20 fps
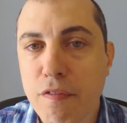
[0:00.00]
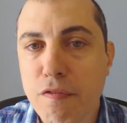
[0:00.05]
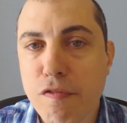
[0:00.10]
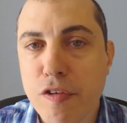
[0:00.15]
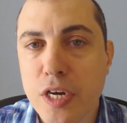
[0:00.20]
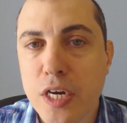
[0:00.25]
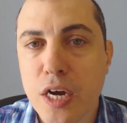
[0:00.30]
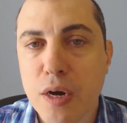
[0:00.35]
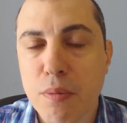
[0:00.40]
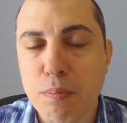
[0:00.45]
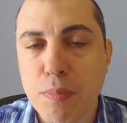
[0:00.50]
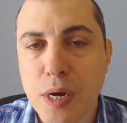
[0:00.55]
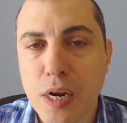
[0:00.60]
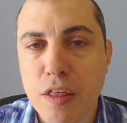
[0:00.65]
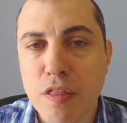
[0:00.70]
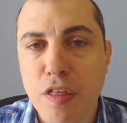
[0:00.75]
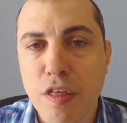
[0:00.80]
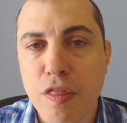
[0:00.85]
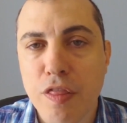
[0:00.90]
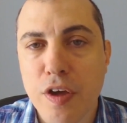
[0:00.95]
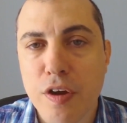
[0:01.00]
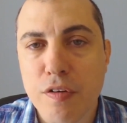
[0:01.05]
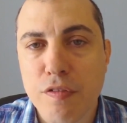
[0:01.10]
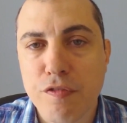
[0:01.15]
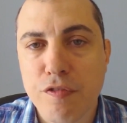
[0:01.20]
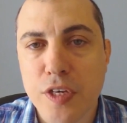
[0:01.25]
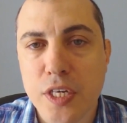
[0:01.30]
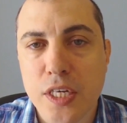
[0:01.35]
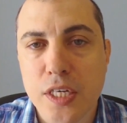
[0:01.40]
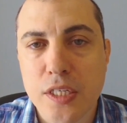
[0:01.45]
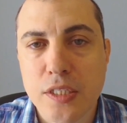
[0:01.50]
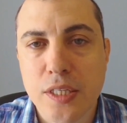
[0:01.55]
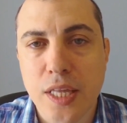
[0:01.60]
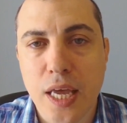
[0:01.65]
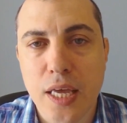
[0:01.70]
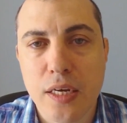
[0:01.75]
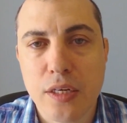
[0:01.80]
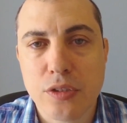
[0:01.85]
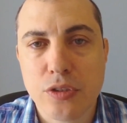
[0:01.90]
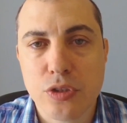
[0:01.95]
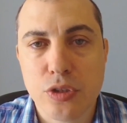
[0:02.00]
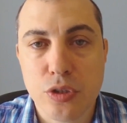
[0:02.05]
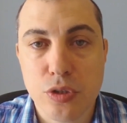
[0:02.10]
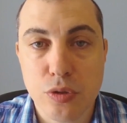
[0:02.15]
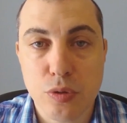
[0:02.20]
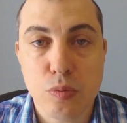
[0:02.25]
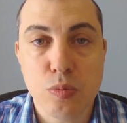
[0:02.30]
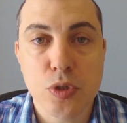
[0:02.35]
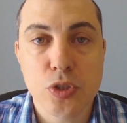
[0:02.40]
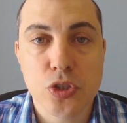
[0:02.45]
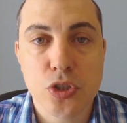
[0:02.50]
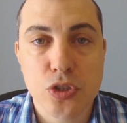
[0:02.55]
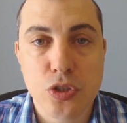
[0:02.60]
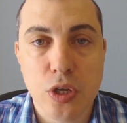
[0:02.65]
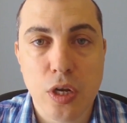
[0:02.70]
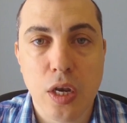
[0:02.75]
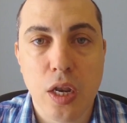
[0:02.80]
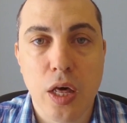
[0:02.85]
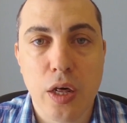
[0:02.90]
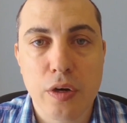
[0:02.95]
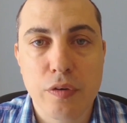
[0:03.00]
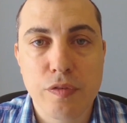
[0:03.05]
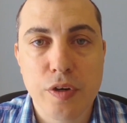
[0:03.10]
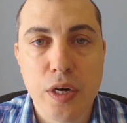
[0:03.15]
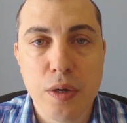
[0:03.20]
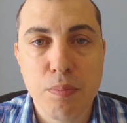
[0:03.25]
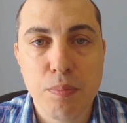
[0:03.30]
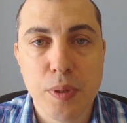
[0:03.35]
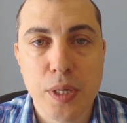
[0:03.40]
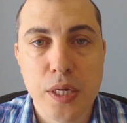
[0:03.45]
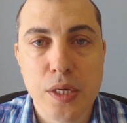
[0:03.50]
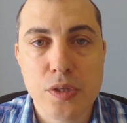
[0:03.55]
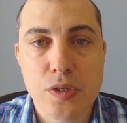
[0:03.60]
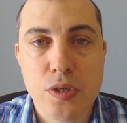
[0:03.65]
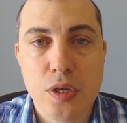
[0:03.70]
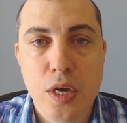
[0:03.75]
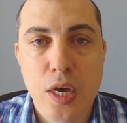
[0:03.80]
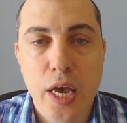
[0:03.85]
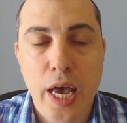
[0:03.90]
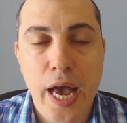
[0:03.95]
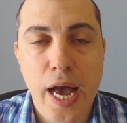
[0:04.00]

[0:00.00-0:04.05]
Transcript: every company that they're feeding data to, which is a lot of companies.